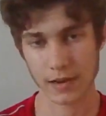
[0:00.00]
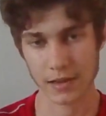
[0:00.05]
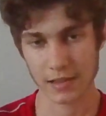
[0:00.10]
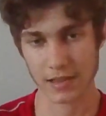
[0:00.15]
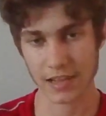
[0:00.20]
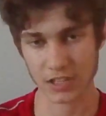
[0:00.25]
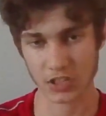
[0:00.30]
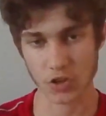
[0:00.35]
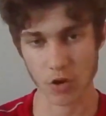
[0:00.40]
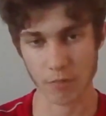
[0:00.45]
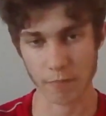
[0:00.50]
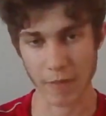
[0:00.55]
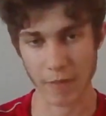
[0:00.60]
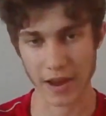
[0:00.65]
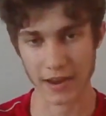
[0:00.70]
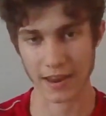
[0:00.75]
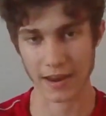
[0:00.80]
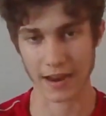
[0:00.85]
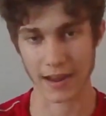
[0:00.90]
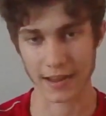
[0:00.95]
Let's go
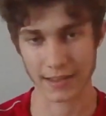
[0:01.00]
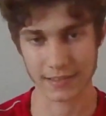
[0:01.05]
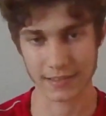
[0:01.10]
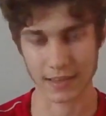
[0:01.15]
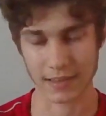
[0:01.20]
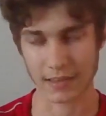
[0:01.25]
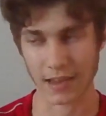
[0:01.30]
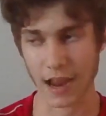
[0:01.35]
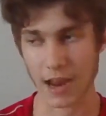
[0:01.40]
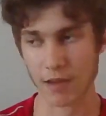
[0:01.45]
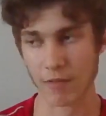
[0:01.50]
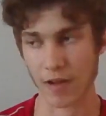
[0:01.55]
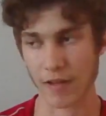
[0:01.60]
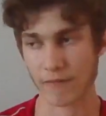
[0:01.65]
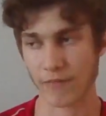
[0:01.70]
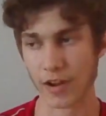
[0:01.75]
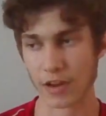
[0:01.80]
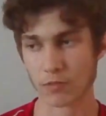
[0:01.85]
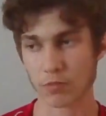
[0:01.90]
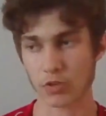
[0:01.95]
Man United. Anyway,
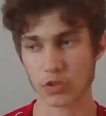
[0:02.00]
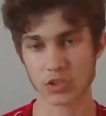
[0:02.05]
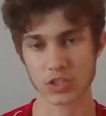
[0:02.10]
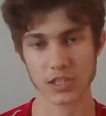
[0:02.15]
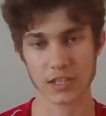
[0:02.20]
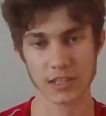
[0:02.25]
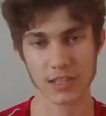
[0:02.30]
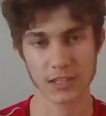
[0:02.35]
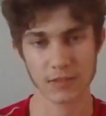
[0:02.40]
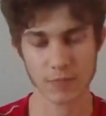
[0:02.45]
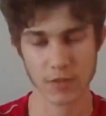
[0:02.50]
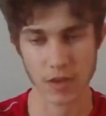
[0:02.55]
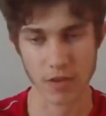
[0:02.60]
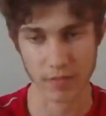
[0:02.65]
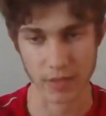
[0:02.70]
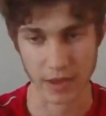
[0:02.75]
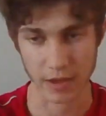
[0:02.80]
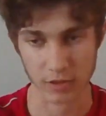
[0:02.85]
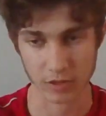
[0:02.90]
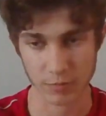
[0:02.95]
thanks for watching this video,
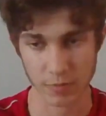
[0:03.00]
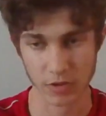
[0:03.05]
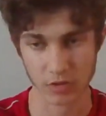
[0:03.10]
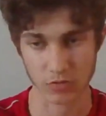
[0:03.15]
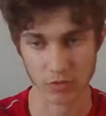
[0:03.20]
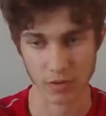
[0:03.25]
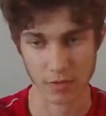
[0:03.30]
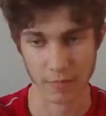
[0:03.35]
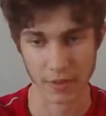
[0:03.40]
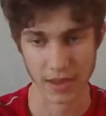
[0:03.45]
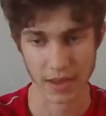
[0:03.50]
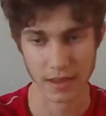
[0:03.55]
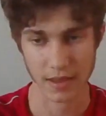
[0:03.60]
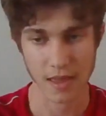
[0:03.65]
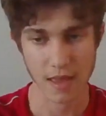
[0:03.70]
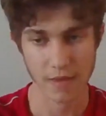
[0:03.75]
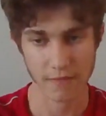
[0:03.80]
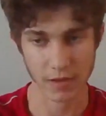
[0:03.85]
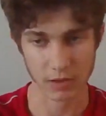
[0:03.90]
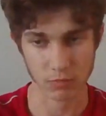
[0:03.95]
King. I'll speak to you on a bit.
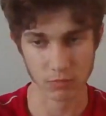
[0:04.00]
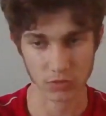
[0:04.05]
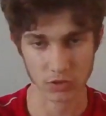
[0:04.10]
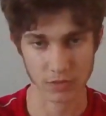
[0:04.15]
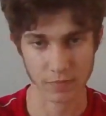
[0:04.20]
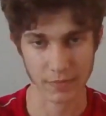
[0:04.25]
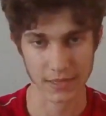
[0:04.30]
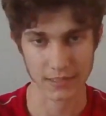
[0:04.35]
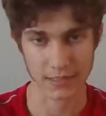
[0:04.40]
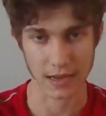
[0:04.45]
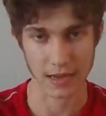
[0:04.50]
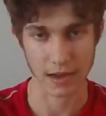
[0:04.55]
Fortune, peace out.